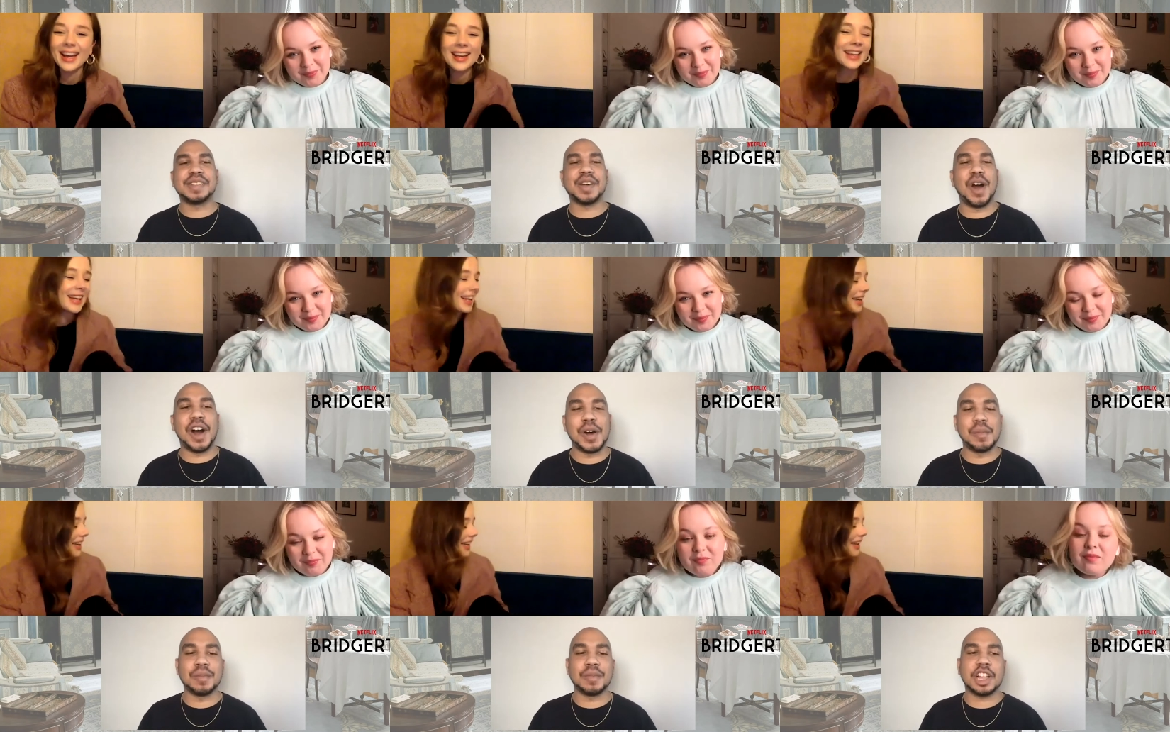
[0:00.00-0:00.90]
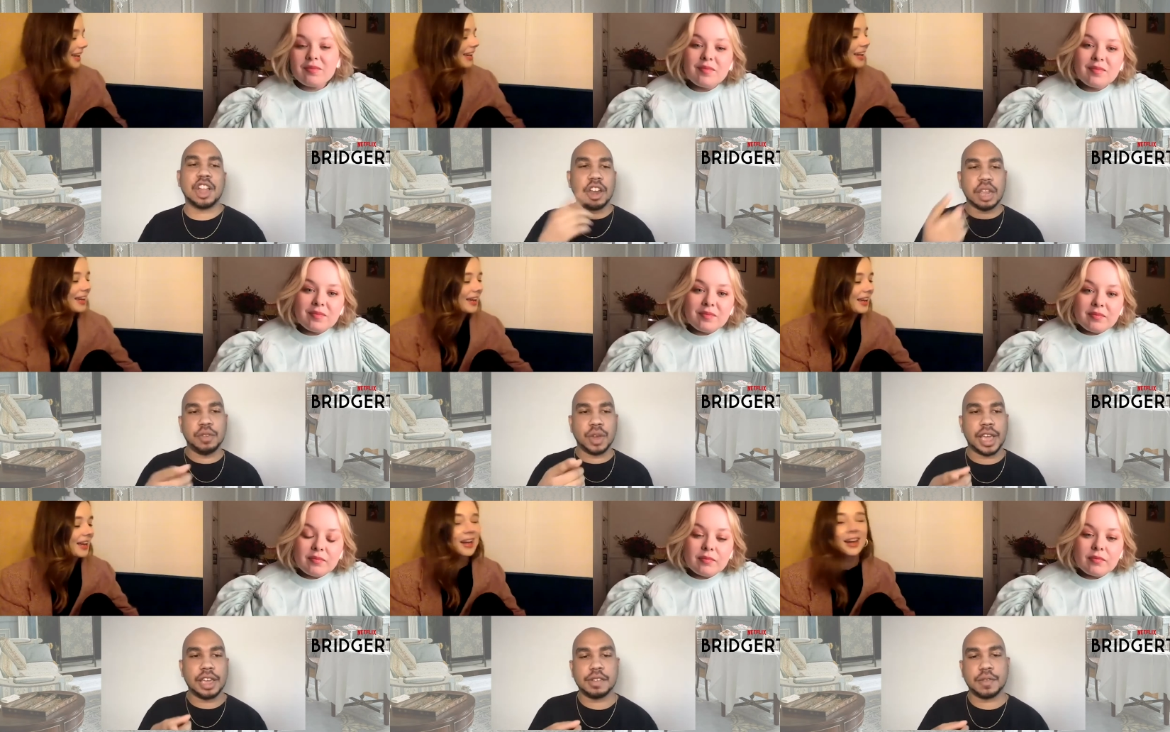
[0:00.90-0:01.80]
Speaker 1: so um Claudia, if you could
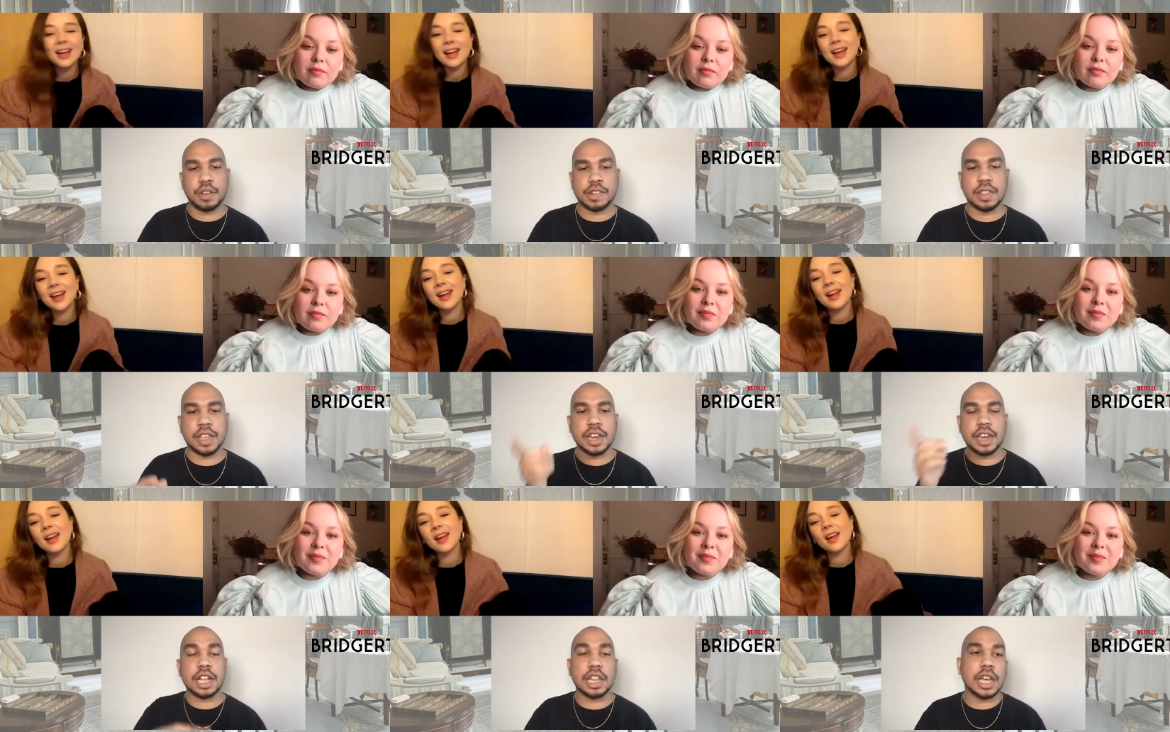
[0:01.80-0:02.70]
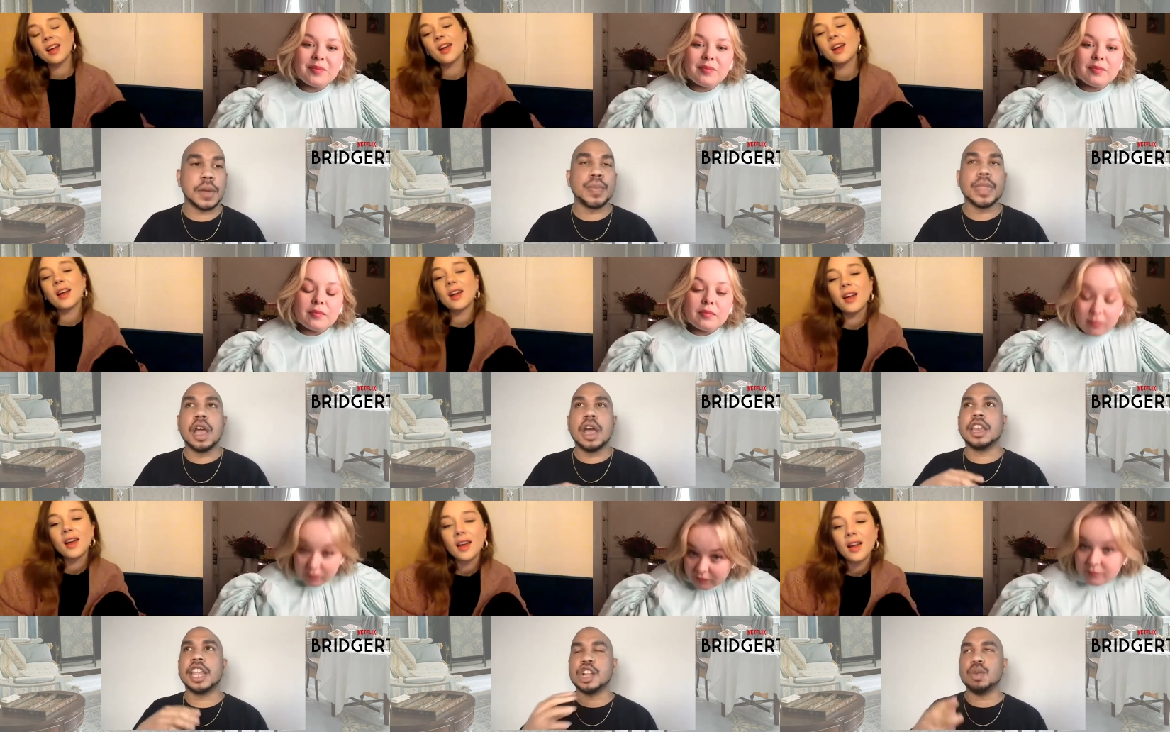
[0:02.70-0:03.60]
answer first and then Nicola
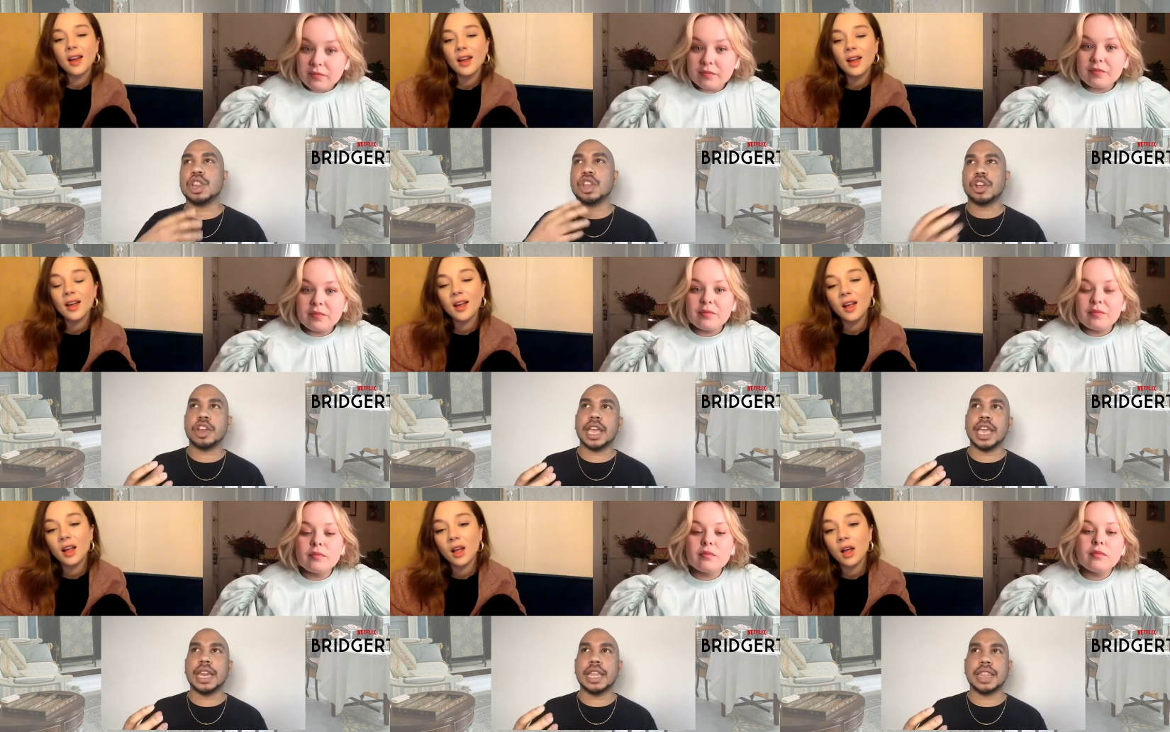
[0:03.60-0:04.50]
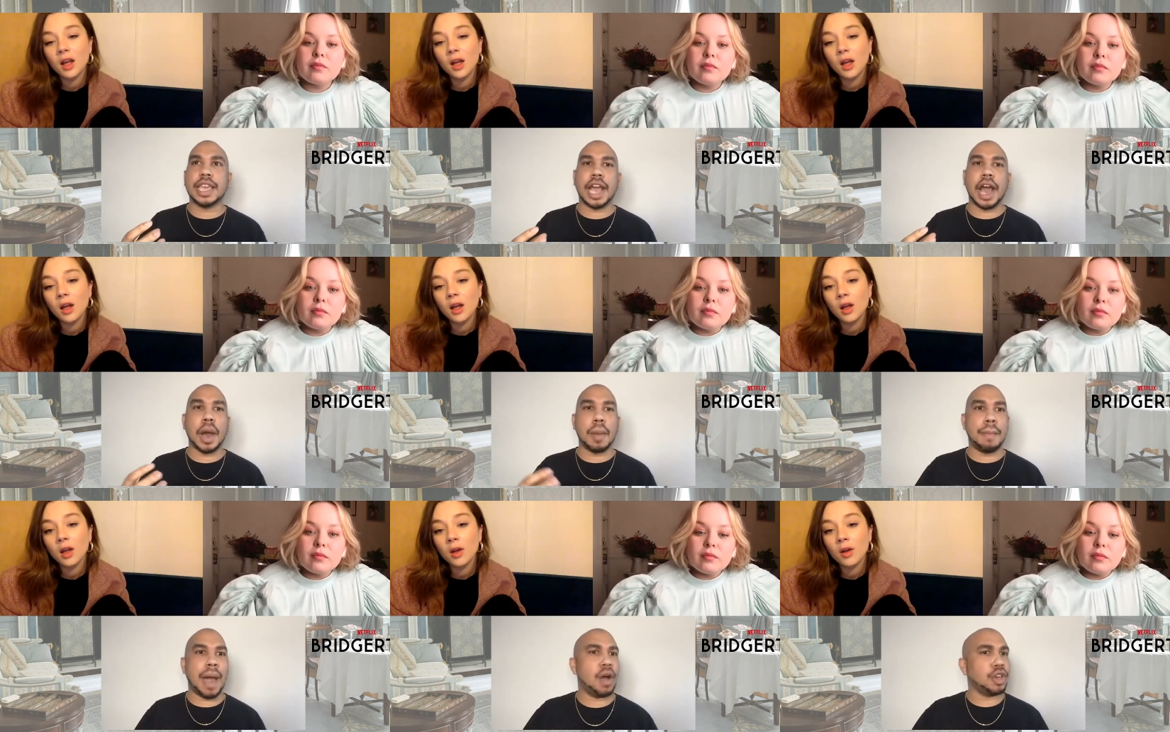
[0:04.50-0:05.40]
did you learn anything
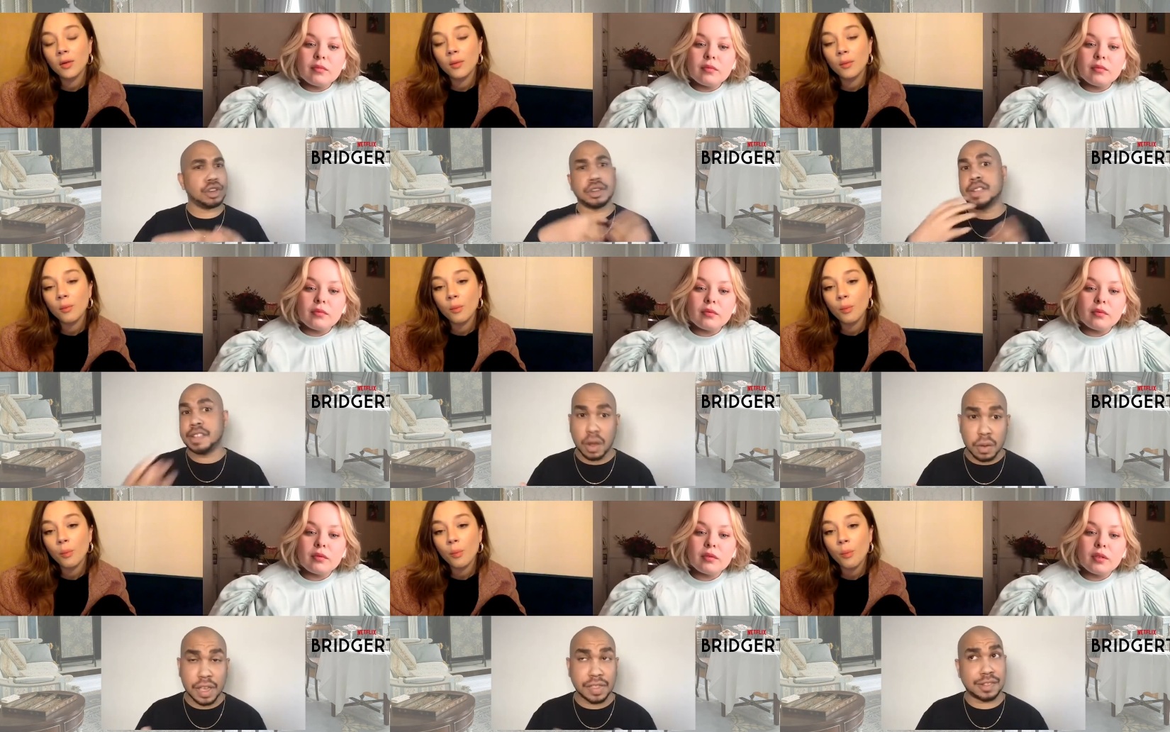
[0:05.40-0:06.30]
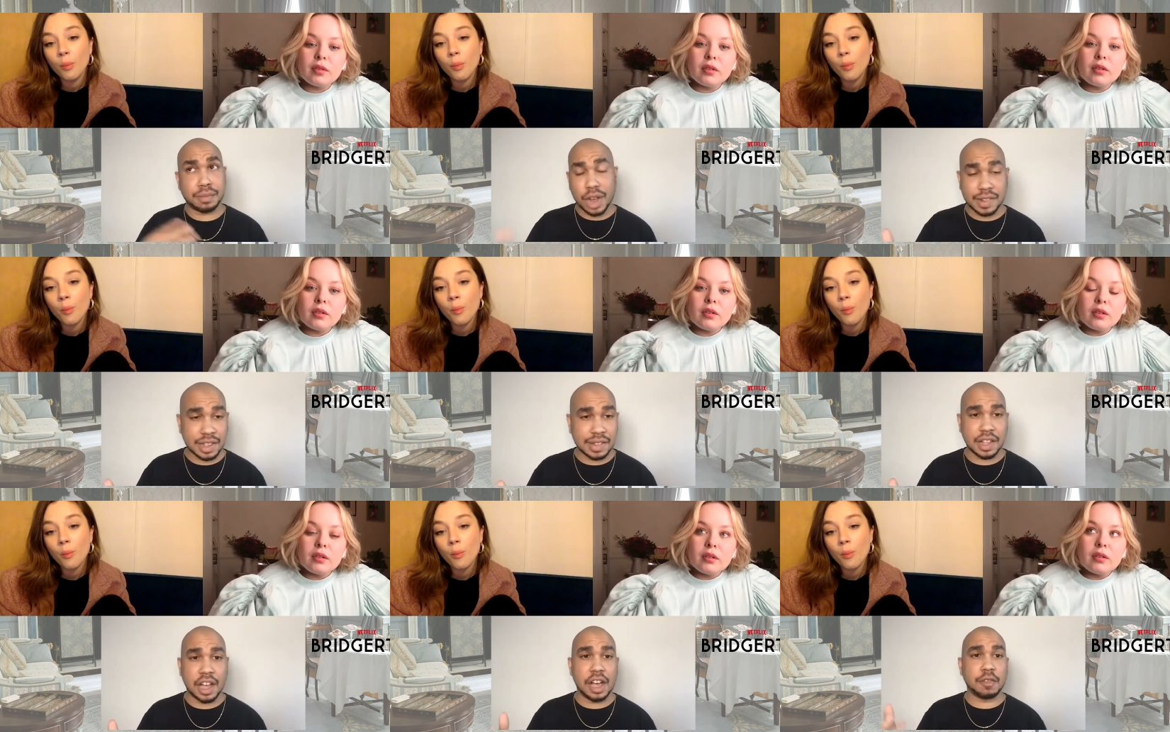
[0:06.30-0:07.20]
about yourself in this process
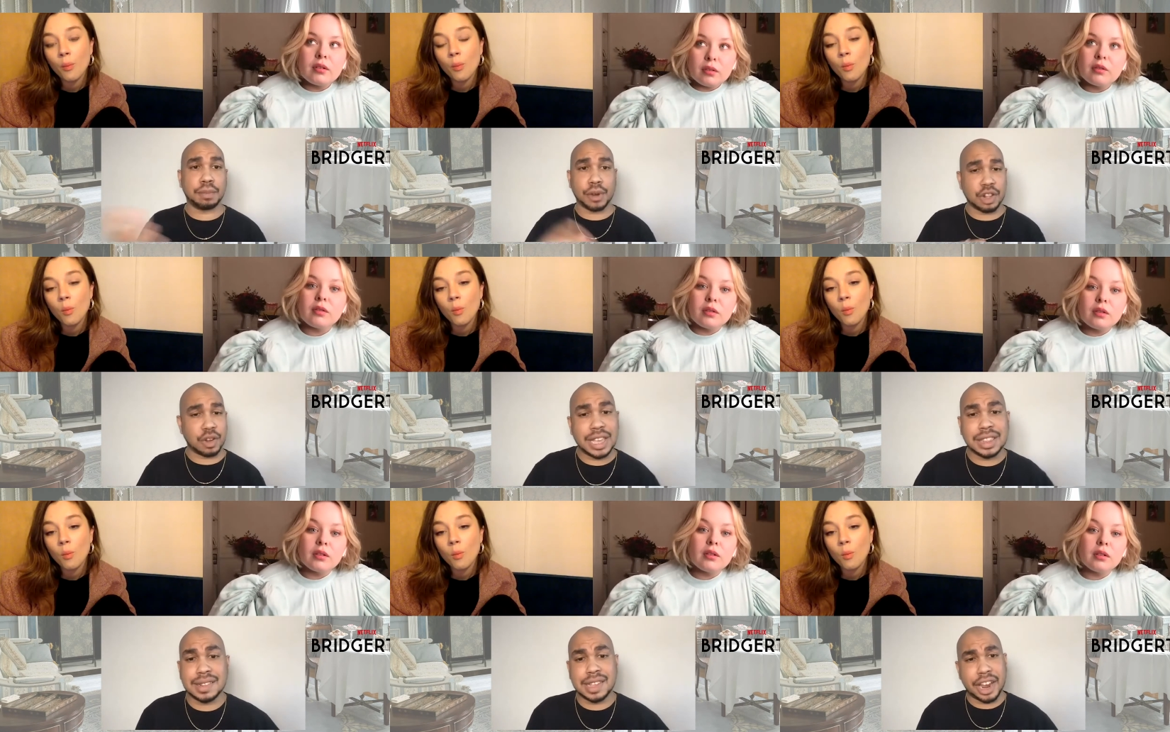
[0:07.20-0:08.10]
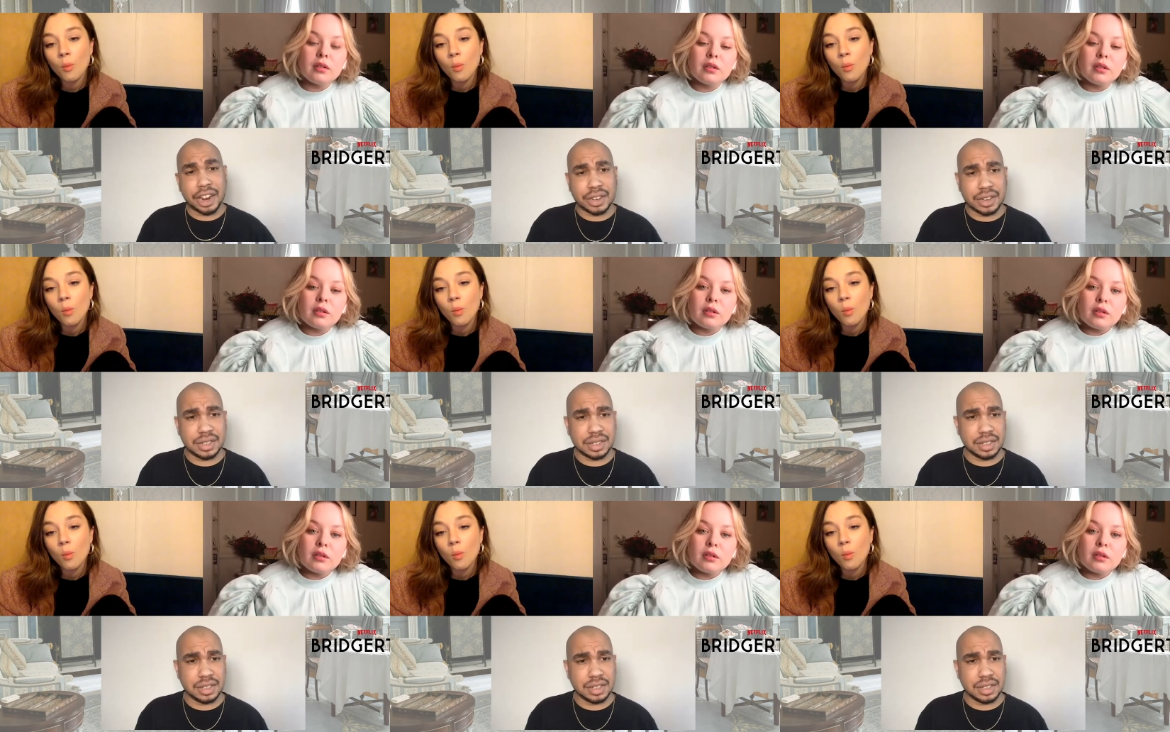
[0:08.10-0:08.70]
of portraying these characters?